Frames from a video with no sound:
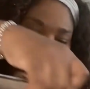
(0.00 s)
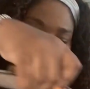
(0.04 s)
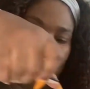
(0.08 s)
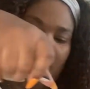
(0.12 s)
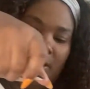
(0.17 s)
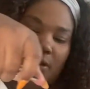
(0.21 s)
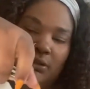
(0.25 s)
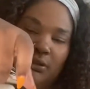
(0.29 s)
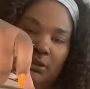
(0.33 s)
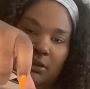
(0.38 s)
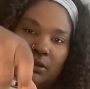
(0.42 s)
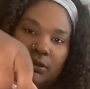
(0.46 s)

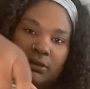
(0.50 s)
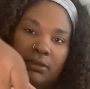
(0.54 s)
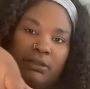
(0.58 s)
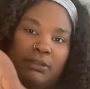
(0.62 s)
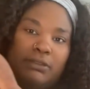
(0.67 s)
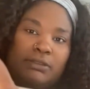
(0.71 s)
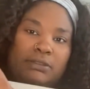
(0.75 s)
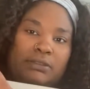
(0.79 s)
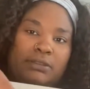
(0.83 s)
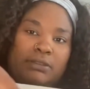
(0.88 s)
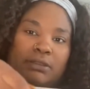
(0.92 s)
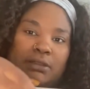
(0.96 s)
it, so
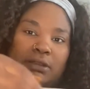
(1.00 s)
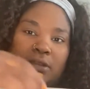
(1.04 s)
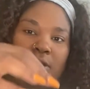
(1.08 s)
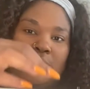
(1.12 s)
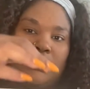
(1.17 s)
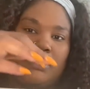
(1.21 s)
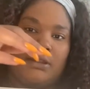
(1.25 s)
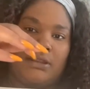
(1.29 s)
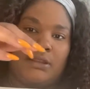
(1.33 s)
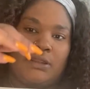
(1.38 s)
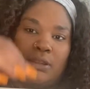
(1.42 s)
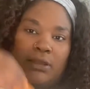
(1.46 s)
it's
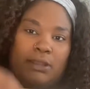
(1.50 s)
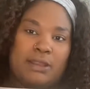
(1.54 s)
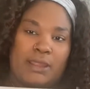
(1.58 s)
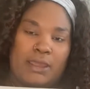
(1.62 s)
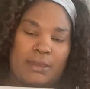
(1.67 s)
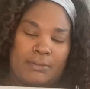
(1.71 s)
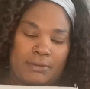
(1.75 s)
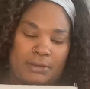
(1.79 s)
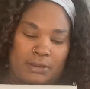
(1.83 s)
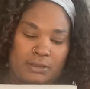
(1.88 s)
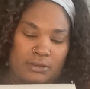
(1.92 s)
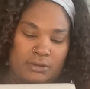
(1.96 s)

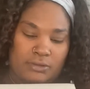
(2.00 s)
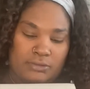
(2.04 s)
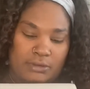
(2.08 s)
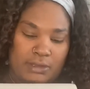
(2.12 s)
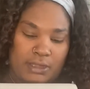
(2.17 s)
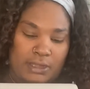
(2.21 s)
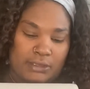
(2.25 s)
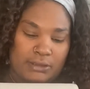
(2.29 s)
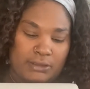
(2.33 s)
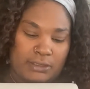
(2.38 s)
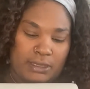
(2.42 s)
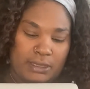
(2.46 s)
clap post
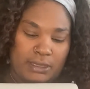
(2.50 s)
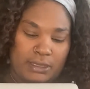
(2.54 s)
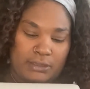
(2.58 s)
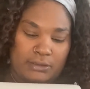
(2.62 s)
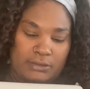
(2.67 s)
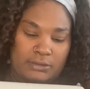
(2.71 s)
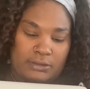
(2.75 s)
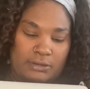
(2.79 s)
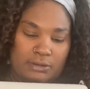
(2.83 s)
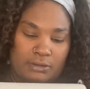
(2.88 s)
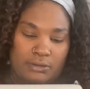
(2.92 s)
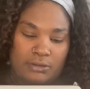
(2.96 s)
like that.
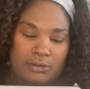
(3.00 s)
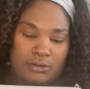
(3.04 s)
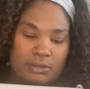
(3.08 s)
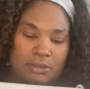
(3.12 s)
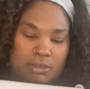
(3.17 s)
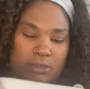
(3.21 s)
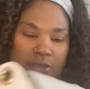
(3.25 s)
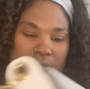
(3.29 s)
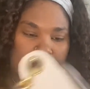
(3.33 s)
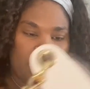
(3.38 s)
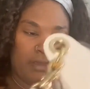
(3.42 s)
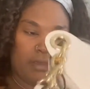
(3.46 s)
So,
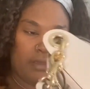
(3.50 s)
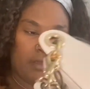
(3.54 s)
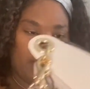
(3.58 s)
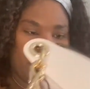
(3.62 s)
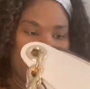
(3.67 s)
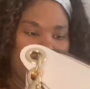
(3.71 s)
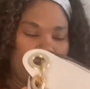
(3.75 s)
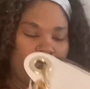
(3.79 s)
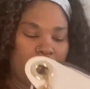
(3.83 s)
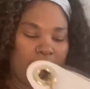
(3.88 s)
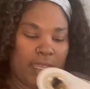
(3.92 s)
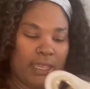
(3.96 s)

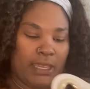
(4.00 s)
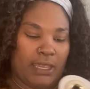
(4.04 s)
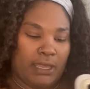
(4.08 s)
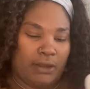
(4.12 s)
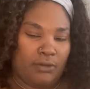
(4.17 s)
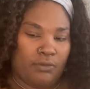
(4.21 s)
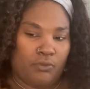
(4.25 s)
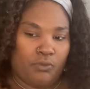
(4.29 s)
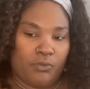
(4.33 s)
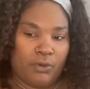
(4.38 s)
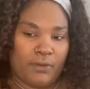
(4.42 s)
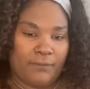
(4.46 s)

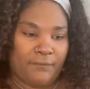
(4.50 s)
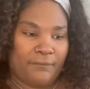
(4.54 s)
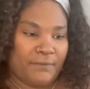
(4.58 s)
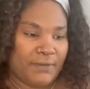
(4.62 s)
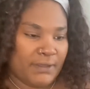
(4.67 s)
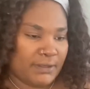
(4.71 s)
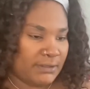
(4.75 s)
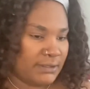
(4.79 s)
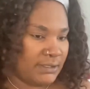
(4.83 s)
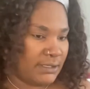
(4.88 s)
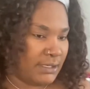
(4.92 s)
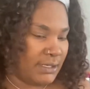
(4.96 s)
and what
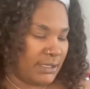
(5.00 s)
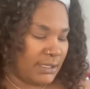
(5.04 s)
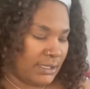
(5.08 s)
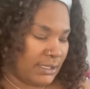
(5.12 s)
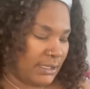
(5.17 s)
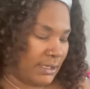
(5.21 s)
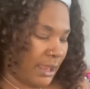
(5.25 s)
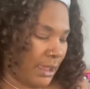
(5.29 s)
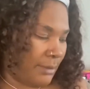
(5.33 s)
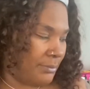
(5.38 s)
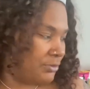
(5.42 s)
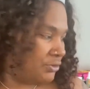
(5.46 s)
fits in it is,
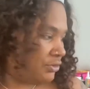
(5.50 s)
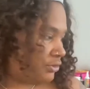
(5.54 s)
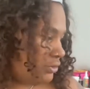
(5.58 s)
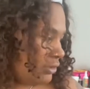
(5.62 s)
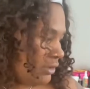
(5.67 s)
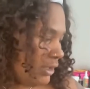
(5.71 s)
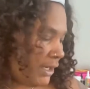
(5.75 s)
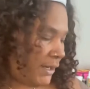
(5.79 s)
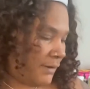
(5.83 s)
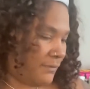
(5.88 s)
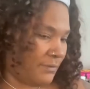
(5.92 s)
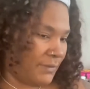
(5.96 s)
I'm sure
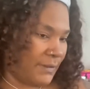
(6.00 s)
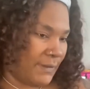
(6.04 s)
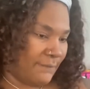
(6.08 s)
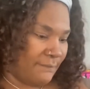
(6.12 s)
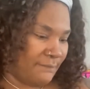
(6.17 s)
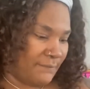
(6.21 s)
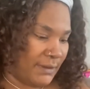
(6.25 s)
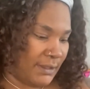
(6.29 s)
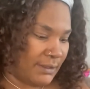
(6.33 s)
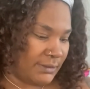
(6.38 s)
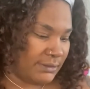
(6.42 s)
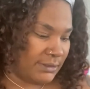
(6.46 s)
everything
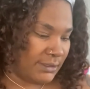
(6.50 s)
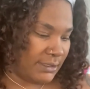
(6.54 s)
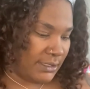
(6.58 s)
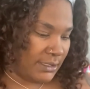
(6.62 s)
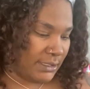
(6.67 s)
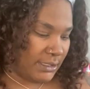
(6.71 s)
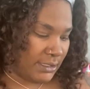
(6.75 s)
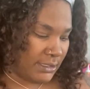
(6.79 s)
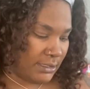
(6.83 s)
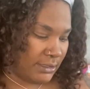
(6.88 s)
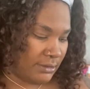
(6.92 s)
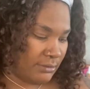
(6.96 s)
fits in
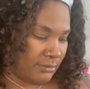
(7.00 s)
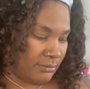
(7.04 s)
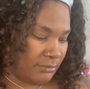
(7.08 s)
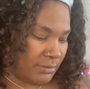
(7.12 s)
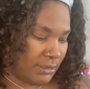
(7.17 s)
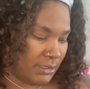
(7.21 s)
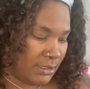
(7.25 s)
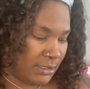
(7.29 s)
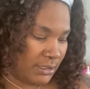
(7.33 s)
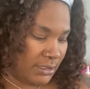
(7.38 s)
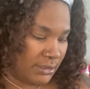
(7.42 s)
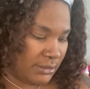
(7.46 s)
it
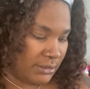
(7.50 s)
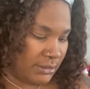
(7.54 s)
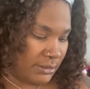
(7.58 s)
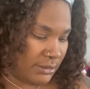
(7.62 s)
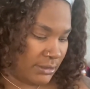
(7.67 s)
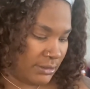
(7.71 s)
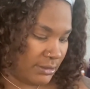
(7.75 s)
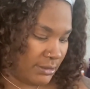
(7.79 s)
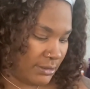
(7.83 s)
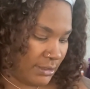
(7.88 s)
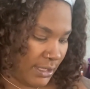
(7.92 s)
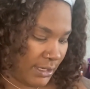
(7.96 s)
because,
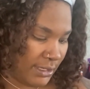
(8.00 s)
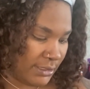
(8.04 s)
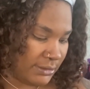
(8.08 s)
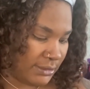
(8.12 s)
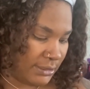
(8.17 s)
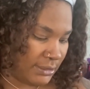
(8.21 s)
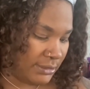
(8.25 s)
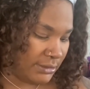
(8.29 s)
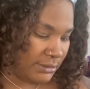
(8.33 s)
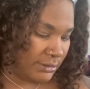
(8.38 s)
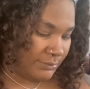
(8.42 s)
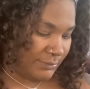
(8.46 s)
like I said,
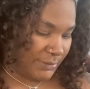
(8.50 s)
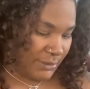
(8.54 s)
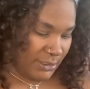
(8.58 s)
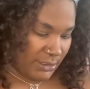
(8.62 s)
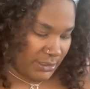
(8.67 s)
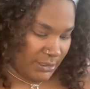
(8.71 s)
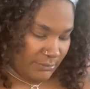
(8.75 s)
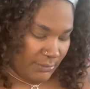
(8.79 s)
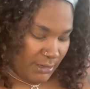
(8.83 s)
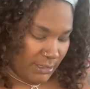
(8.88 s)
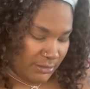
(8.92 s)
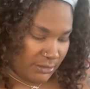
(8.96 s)
this is bigger
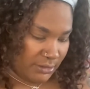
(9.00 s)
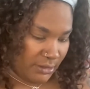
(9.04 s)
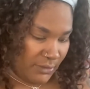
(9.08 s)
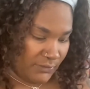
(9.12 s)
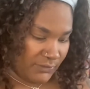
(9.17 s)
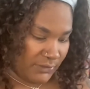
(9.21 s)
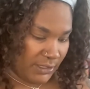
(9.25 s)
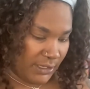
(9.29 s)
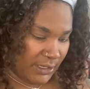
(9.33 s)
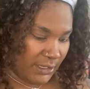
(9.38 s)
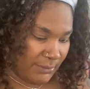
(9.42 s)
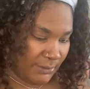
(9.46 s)
than my soft
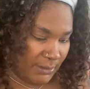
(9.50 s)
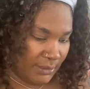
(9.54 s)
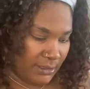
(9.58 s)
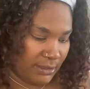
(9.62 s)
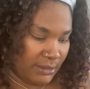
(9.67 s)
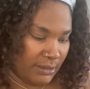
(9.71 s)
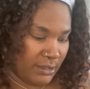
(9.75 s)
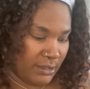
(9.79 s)
tabby.